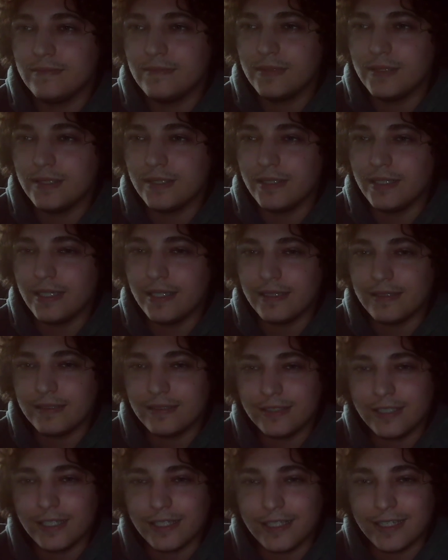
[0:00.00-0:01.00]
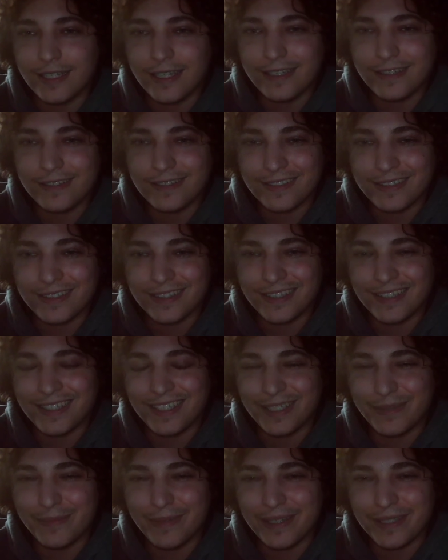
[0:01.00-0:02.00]
So yeah, check it out.
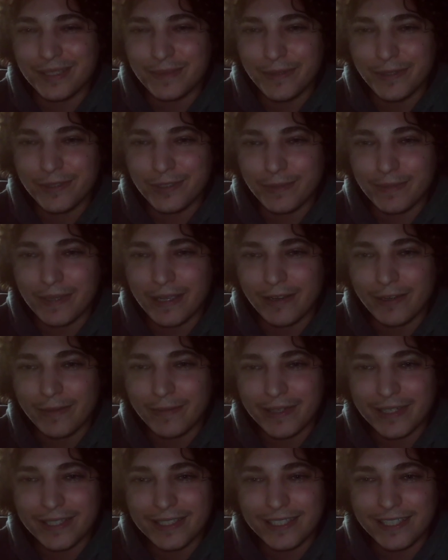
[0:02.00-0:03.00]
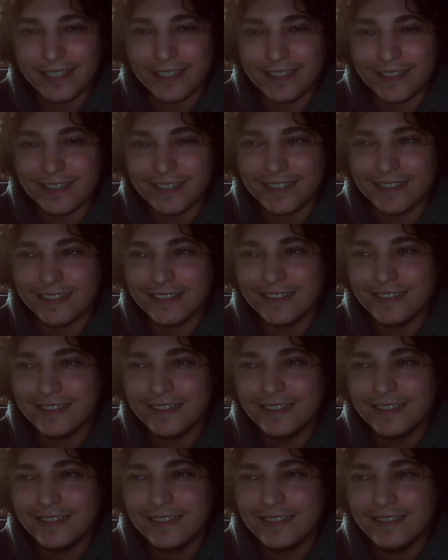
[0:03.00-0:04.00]
Think about spiritual power, meditate on it.
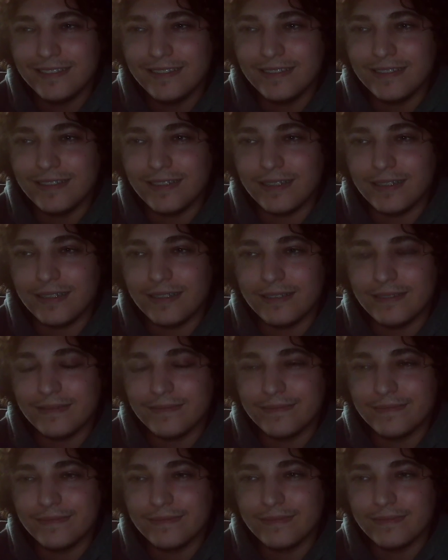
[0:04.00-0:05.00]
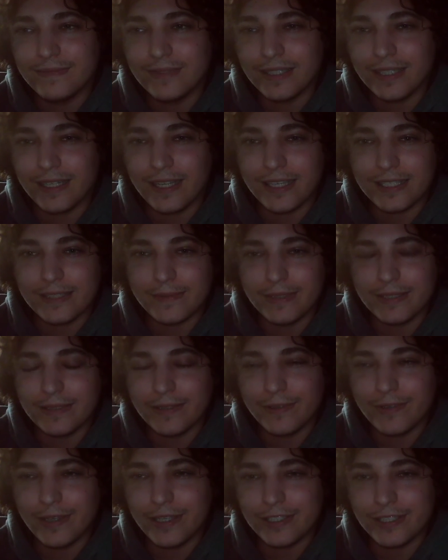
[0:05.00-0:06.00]
You can ask me some
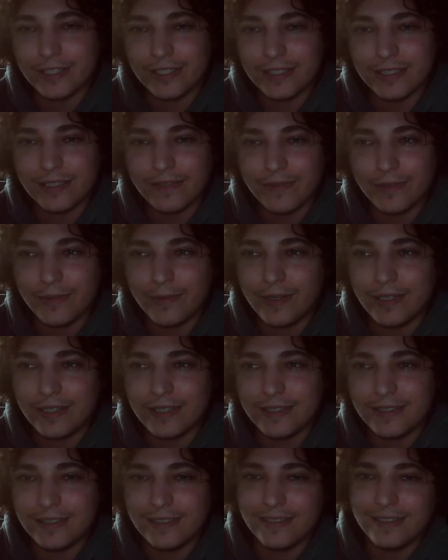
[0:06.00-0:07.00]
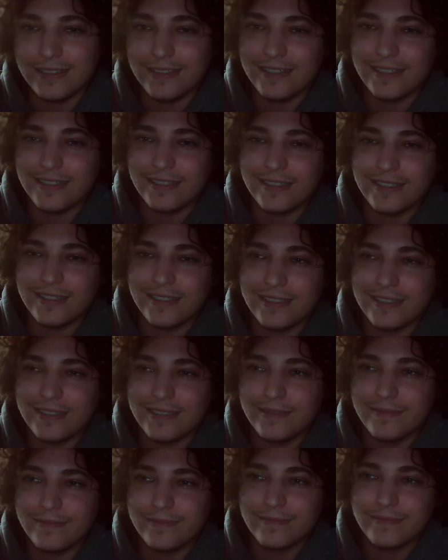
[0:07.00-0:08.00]
questions if you want. And
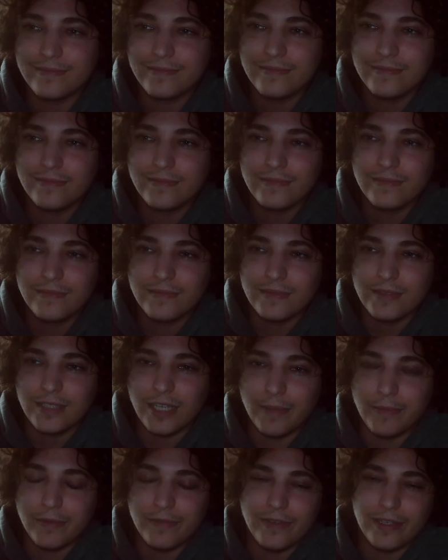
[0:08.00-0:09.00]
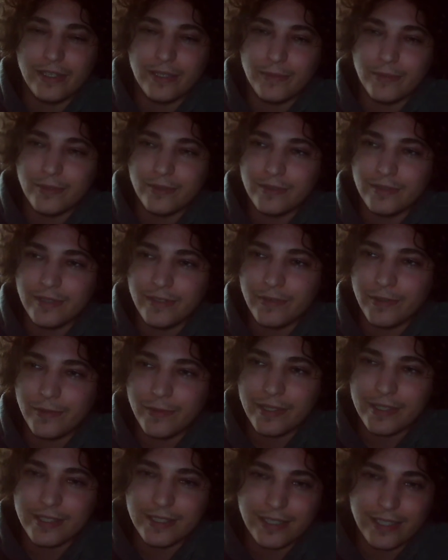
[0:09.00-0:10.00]
I'm available every
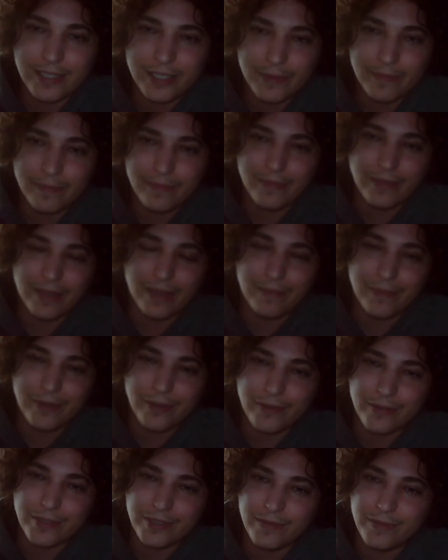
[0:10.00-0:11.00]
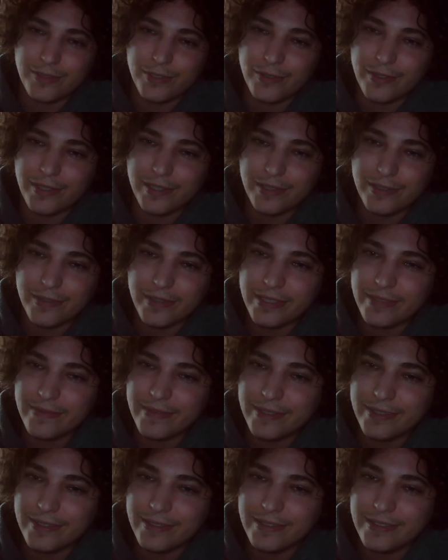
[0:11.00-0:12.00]
Wednesday. It's at Miracles of Joy in
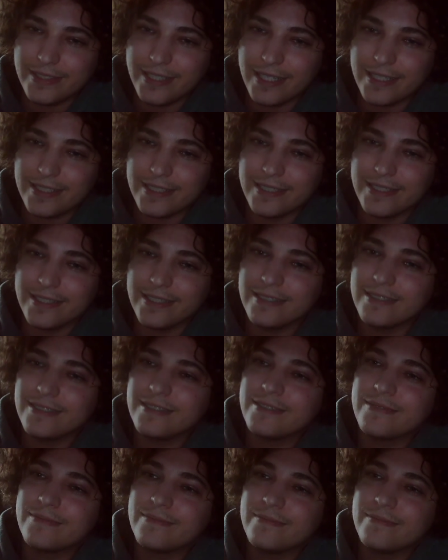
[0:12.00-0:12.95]
Lewisville, Texas.